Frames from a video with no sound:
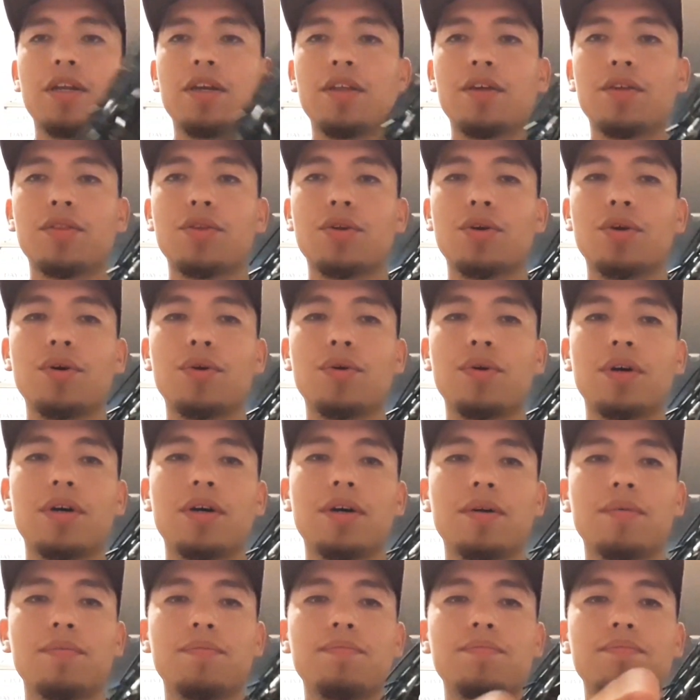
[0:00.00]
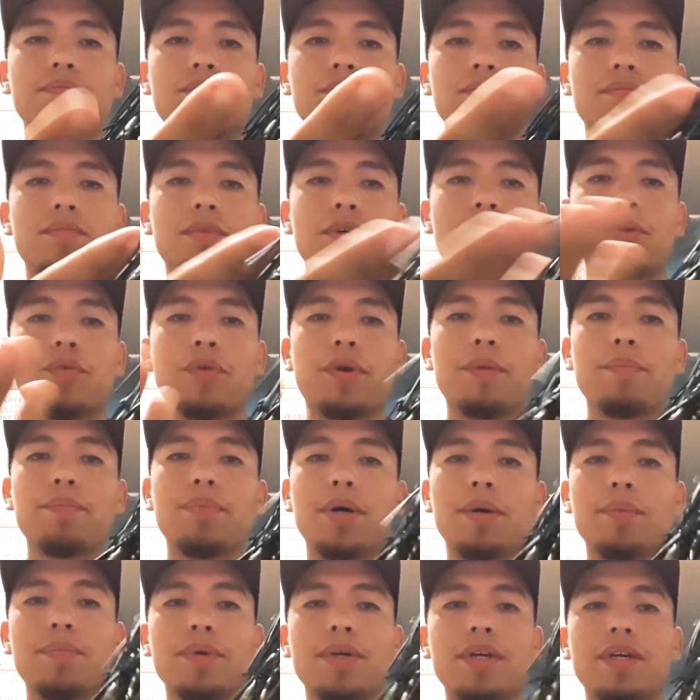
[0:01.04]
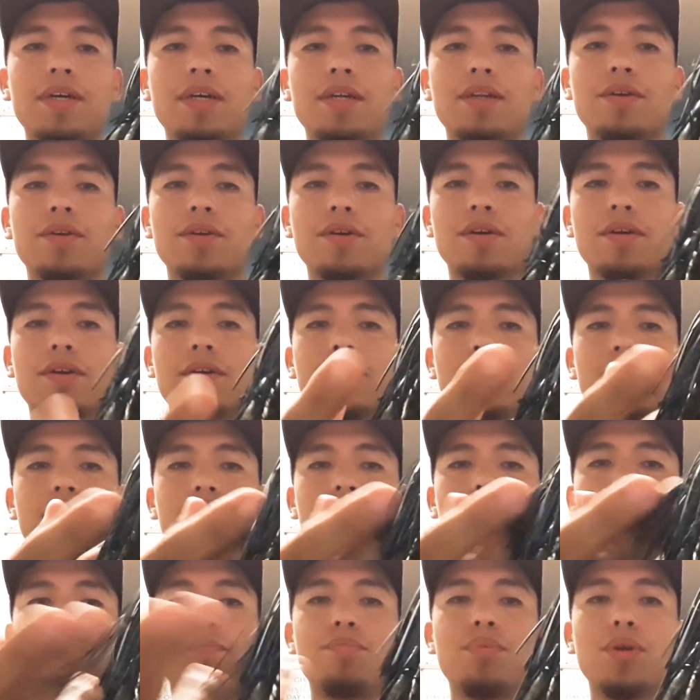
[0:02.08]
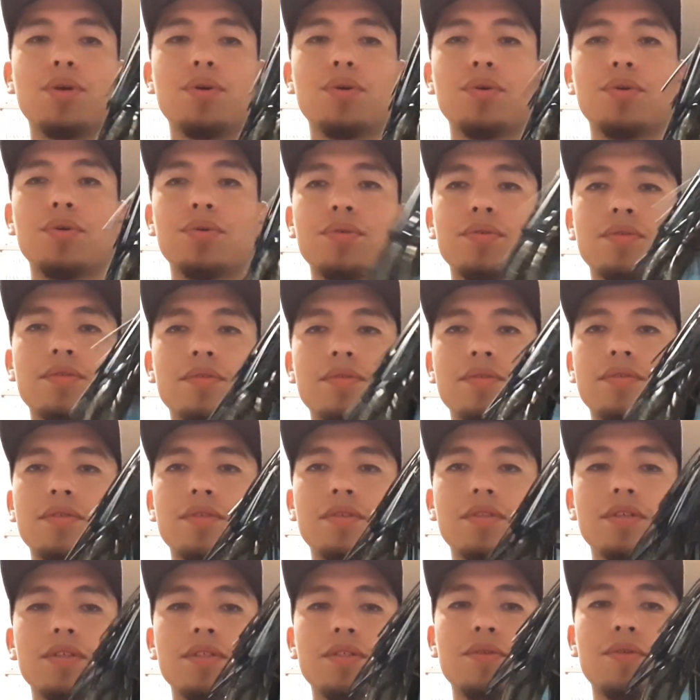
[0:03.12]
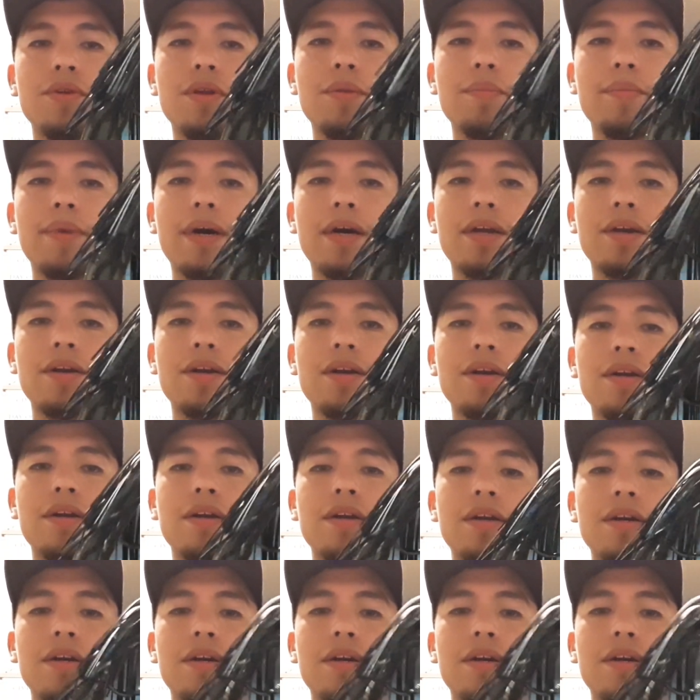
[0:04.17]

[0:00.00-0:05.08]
either throw a green pumpkin or a blue, doesn't really matter.